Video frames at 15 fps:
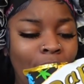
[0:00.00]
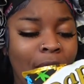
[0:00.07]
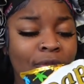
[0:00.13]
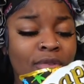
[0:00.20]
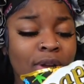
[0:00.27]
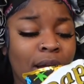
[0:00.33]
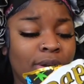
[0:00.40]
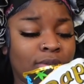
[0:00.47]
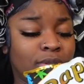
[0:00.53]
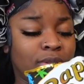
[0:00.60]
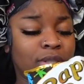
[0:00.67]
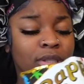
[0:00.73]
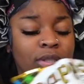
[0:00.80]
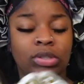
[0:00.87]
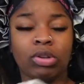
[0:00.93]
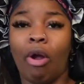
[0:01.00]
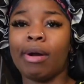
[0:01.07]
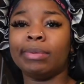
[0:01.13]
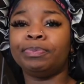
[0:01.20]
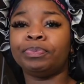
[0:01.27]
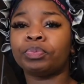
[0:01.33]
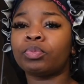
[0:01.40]
forgot how good these
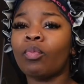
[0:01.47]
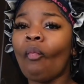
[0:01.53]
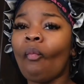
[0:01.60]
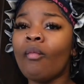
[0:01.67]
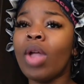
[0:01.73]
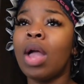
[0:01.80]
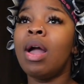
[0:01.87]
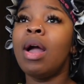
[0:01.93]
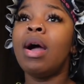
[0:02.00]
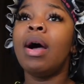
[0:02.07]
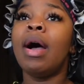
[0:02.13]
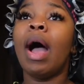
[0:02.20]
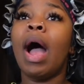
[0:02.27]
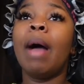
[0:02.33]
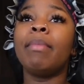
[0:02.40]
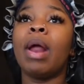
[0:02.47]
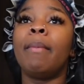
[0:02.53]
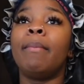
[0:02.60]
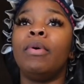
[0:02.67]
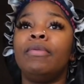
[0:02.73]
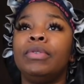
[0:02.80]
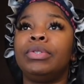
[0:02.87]
are. I'm not
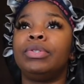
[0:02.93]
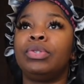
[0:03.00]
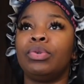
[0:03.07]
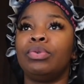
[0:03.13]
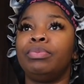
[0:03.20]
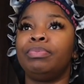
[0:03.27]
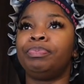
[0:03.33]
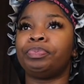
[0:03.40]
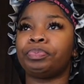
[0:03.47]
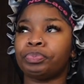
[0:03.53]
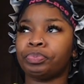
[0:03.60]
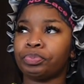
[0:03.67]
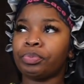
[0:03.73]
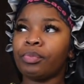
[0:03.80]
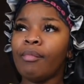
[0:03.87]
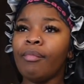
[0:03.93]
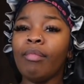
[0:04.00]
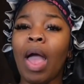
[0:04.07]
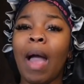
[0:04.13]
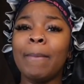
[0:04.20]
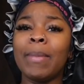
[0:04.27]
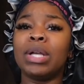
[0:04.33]
moving to,
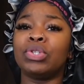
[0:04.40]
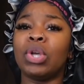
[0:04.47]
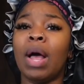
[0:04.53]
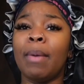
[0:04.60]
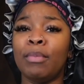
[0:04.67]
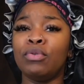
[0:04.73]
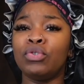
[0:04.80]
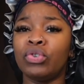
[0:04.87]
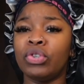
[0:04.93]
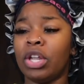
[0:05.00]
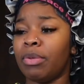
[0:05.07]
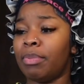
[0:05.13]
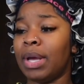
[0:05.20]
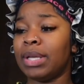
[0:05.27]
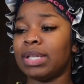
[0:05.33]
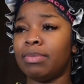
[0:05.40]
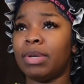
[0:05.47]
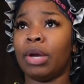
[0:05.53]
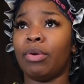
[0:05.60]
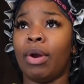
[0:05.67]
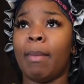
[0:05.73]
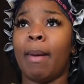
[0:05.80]
I mean, until I move to another place, I'm
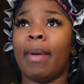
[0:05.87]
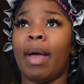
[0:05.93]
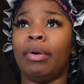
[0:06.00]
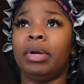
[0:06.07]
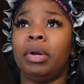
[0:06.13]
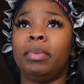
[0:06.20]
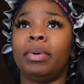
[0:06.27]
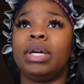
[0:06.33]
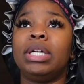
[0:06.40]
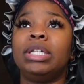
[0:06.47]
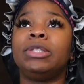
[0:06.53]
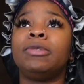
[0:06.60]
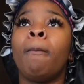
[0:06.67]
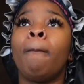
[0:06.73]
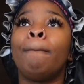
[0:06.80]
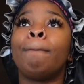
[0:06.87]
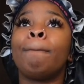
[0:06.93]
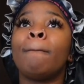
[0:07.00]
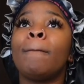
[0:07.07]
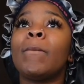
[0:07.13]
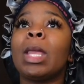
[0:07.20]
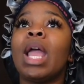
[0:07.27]
decorating my balcony because
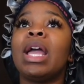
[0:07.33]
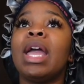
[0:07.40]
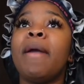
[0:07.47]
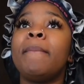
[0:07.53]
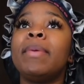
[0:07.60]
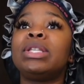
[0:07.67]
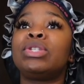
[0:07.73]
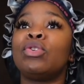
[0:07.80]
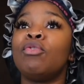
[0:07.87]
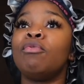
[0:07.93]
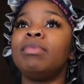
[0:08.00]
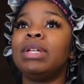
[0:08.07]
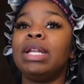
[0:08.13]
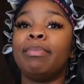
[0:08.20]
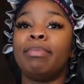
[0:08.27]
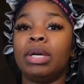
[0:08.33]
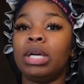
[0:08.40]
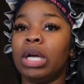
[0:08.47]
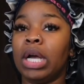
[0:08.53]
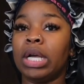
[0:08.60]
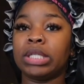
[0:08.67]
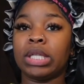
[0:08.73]
it'd be too many
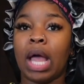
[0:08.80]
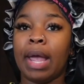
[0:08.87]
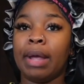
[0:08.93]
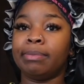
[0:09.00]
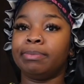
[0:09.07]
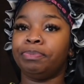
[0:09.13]
bugs, like,